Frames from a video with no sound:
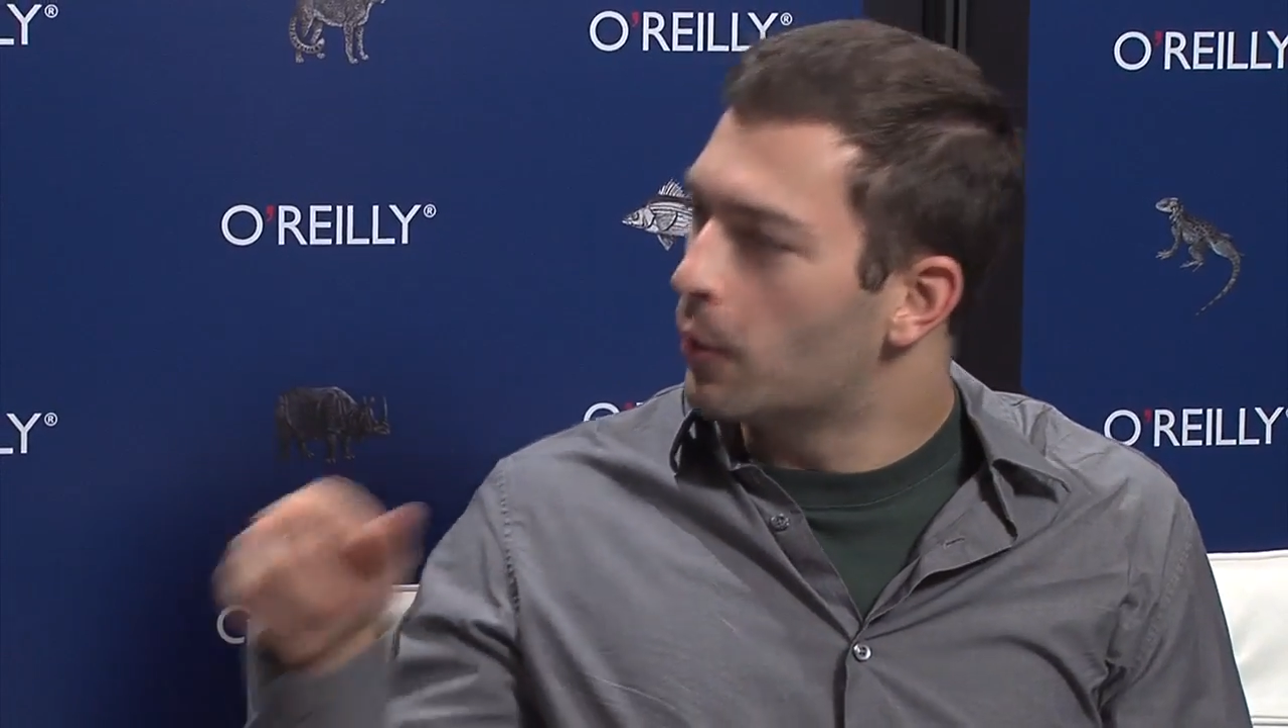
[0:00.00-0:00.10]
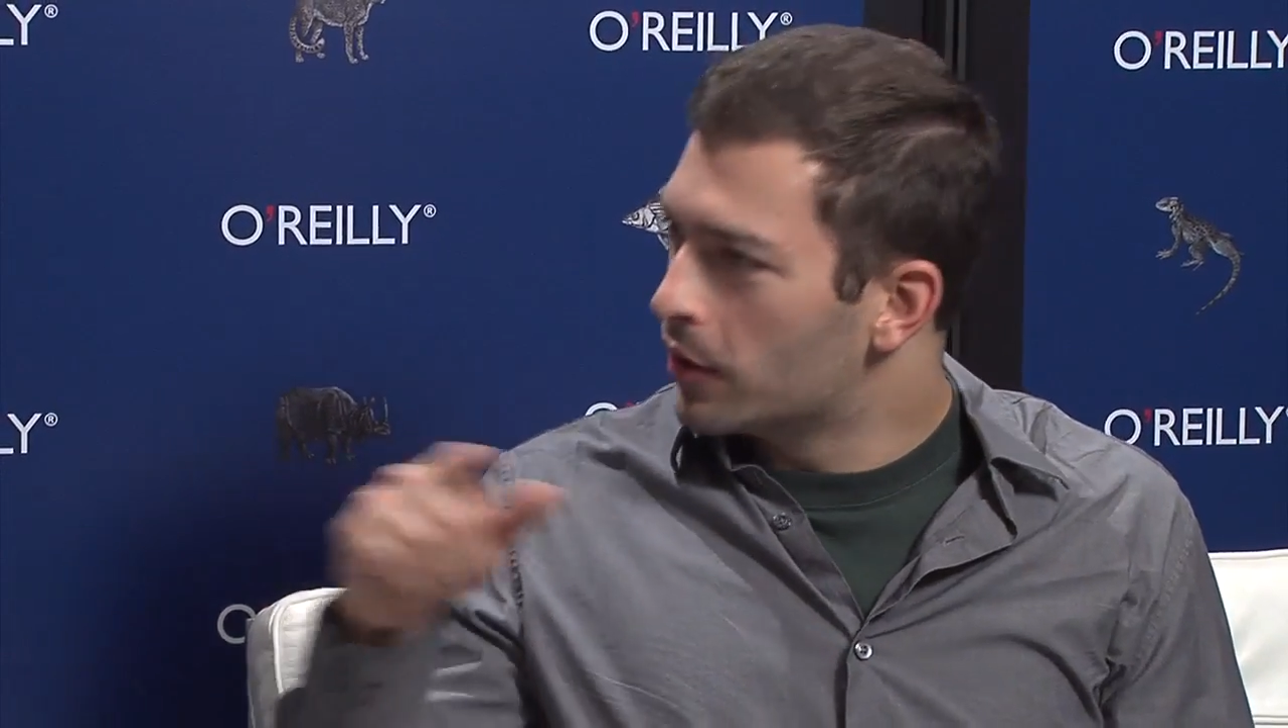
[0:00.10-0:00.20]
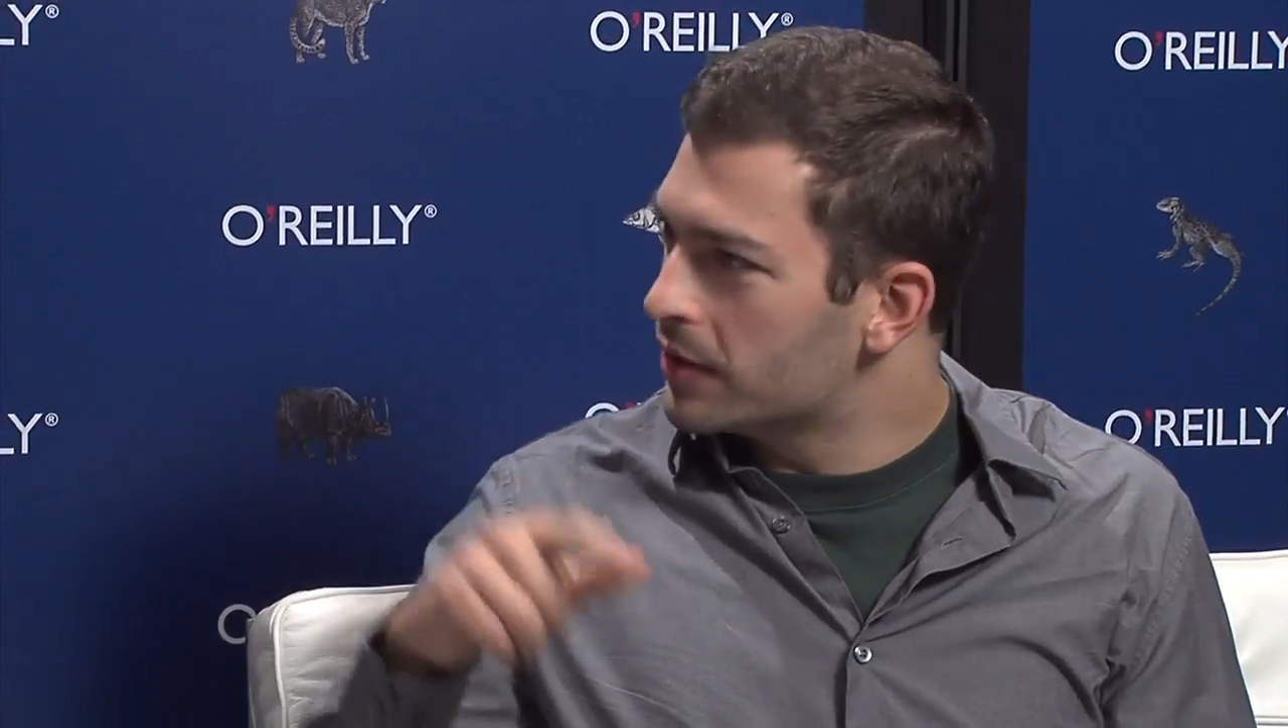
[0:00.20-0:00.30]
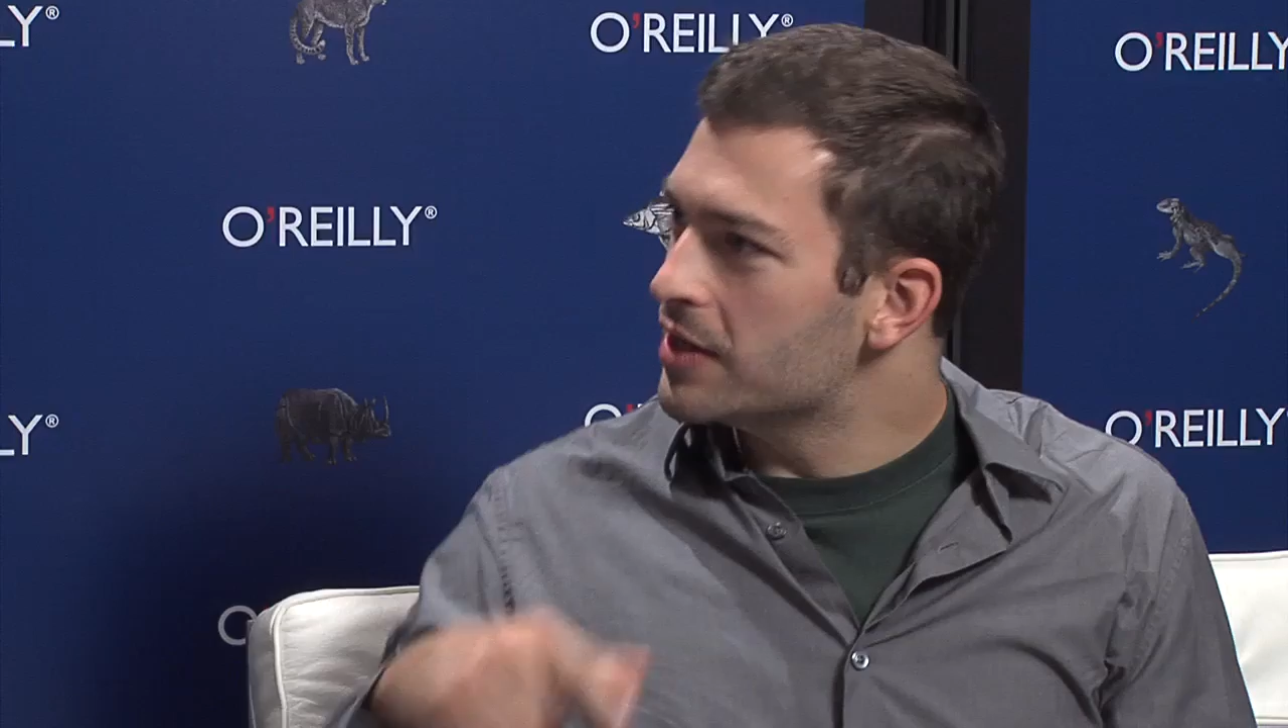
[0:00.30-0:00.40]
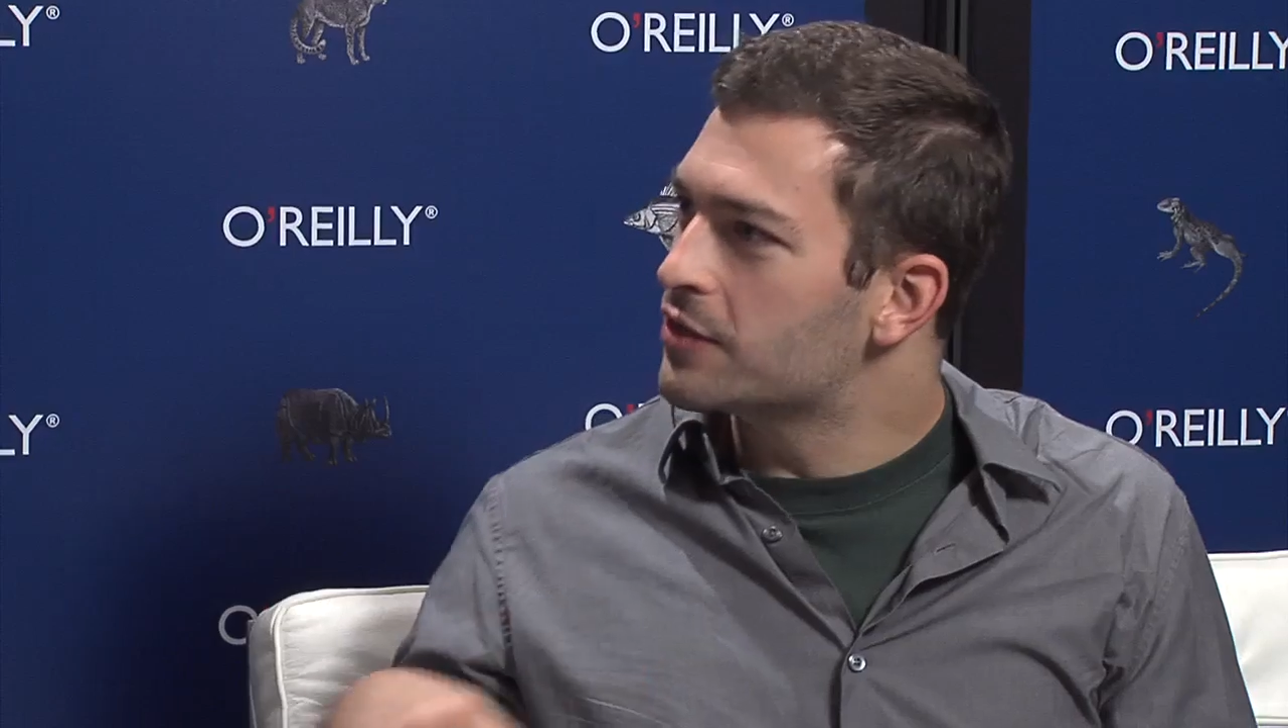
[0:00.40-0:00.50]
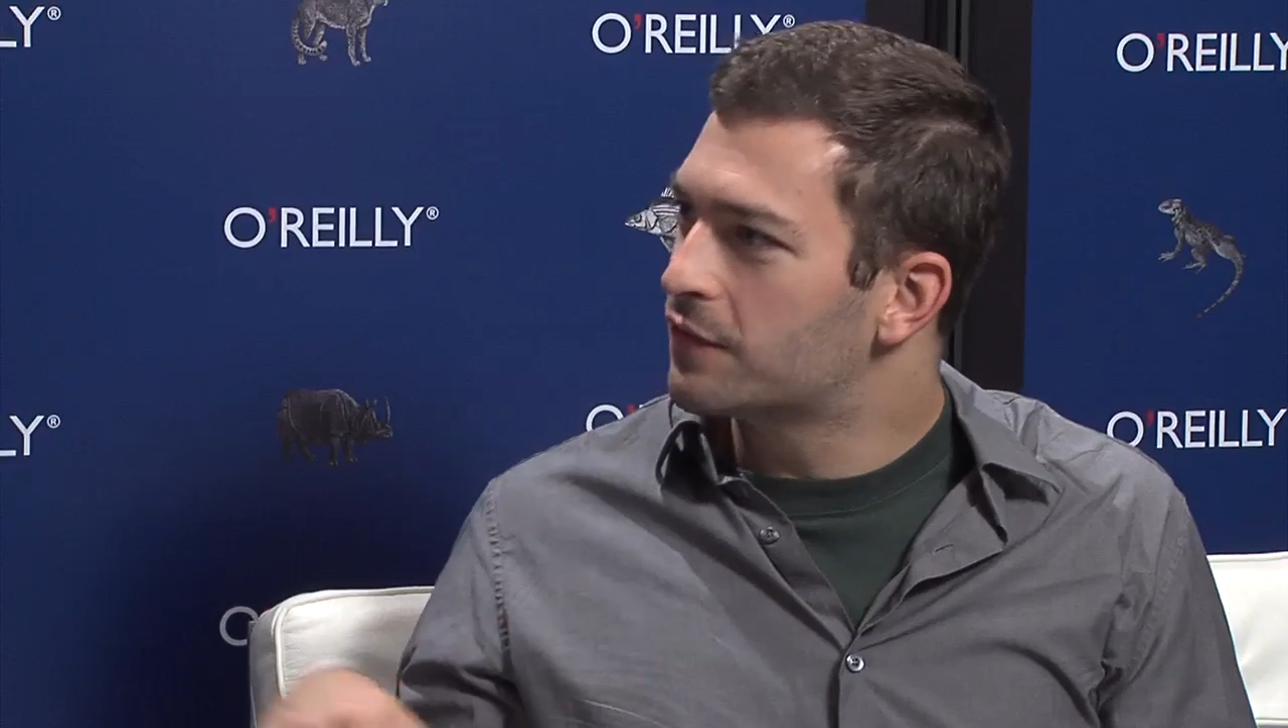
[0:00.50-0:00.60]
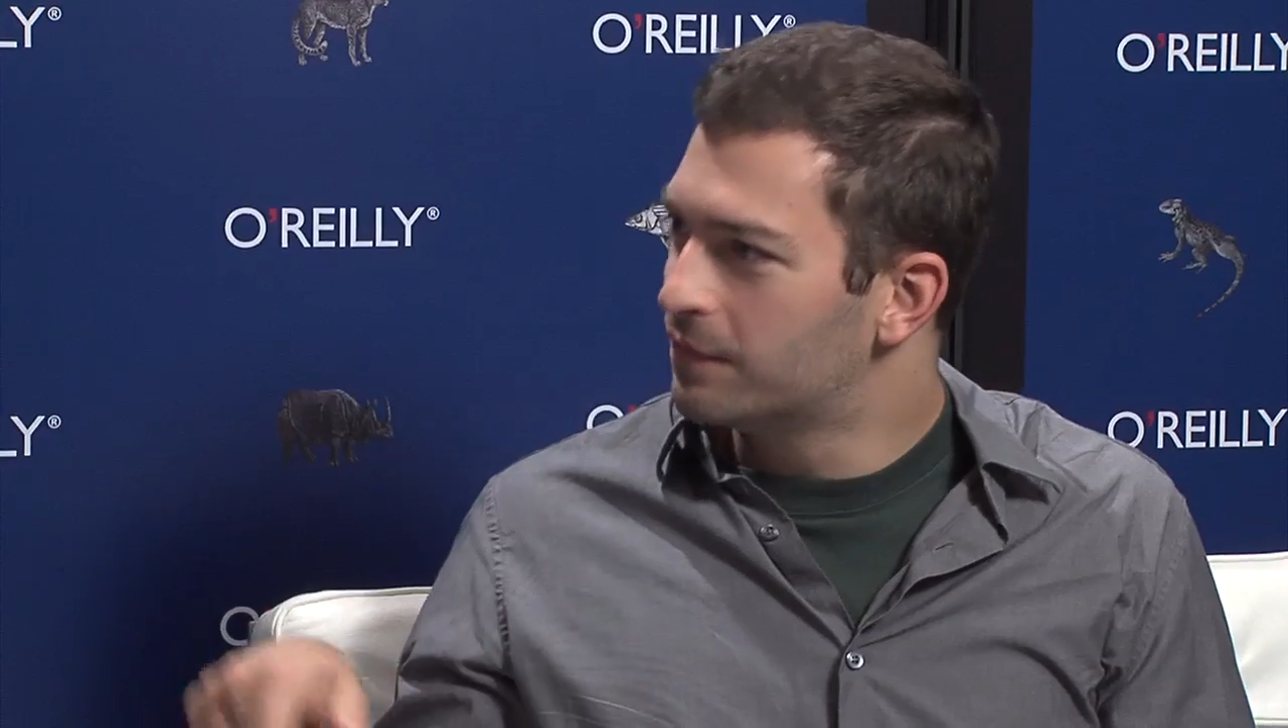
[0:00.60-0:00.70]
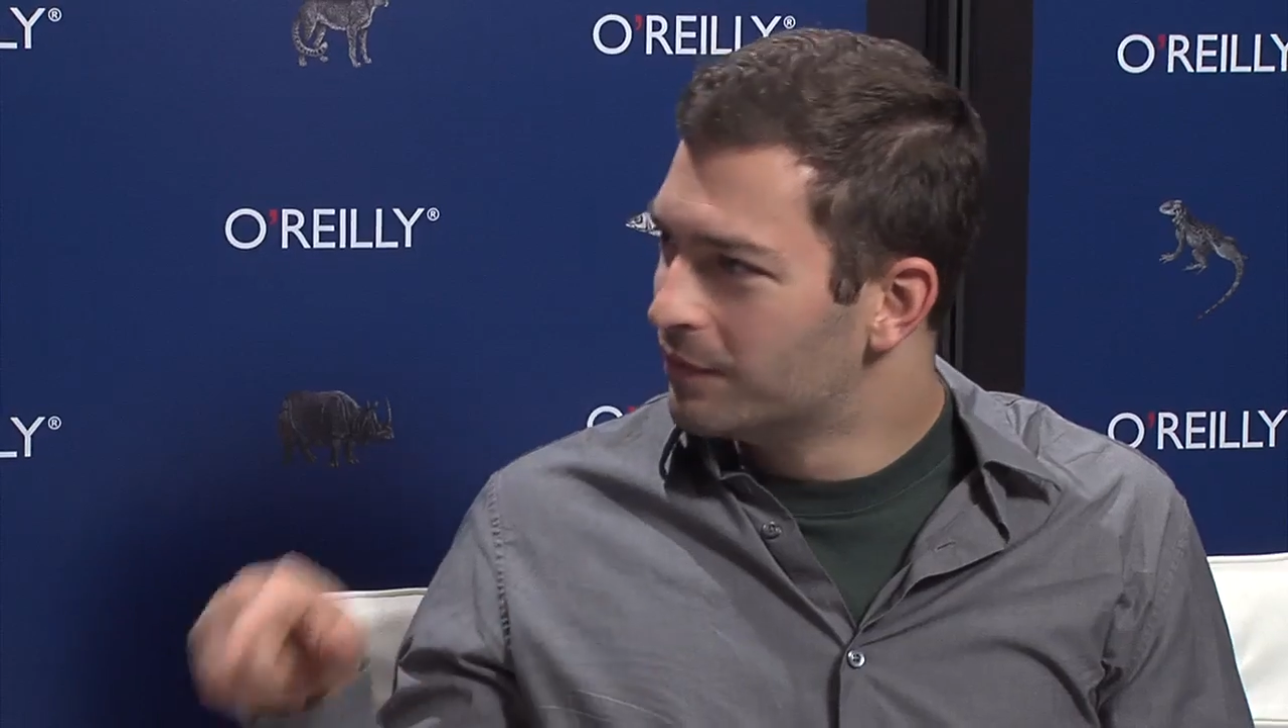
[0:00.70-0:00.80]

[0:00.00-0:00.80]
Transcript: one of these